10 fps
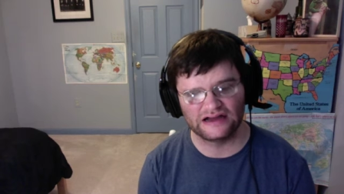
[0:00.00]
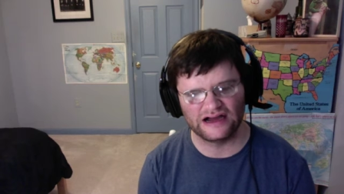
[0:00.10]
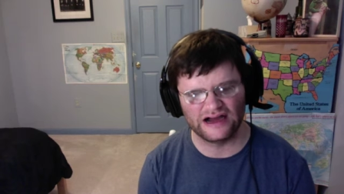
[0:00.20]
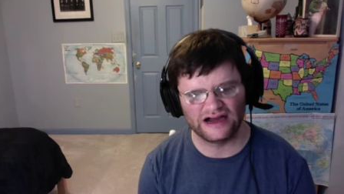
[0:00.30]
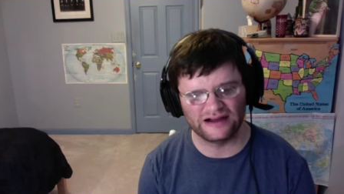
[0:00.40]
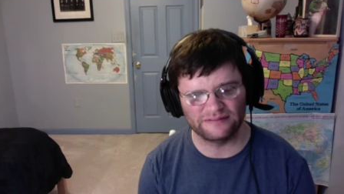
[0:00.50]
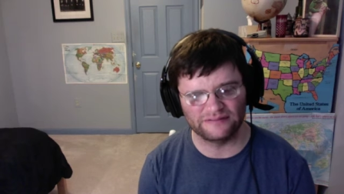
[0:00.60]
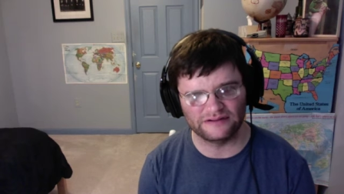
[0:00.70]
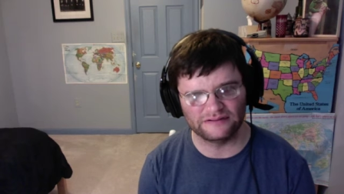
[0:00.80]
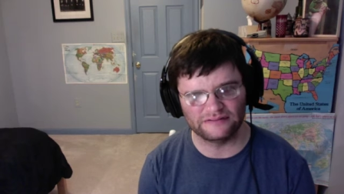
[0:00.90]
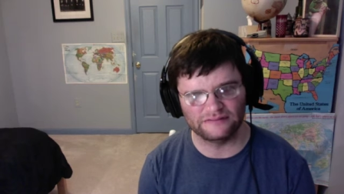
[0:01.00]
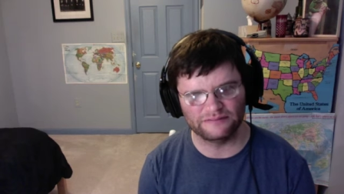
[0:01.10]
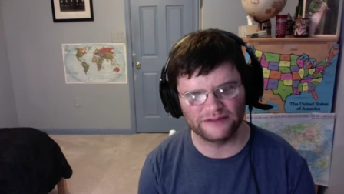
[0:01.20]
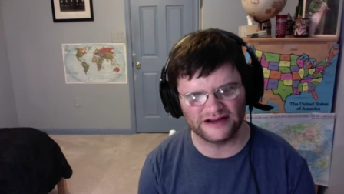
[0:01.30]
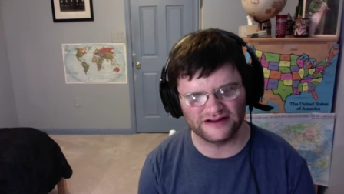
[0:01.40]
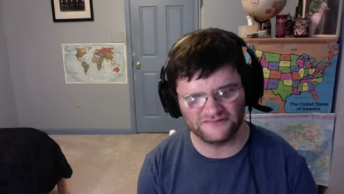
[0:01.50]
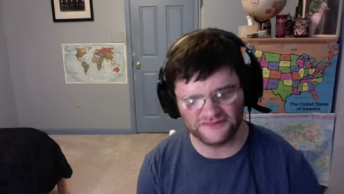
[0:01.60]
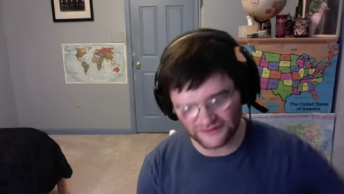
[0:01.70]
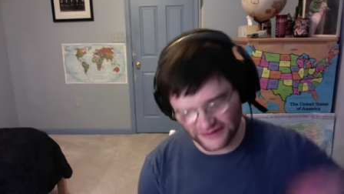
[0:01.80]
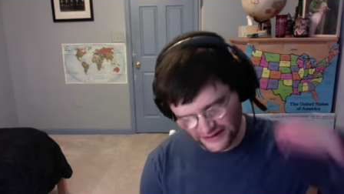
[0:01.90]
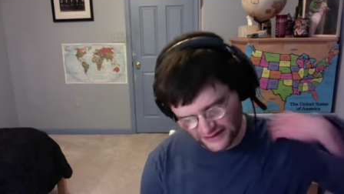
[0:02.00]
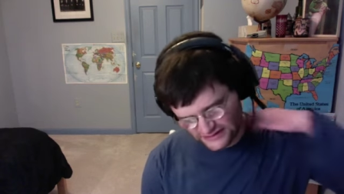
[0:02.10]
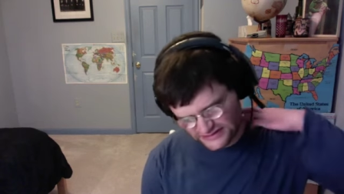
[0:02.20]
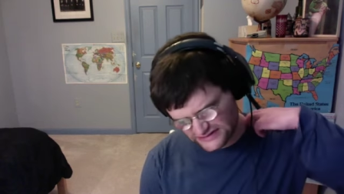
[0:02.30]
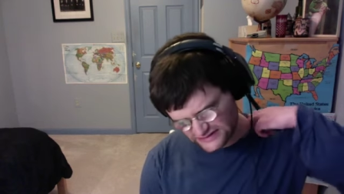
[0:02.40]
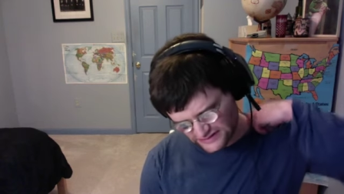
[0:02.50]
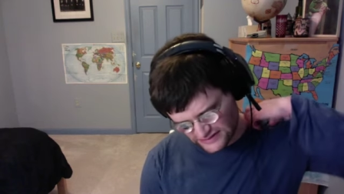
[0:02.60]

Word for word: Um, but in a few years,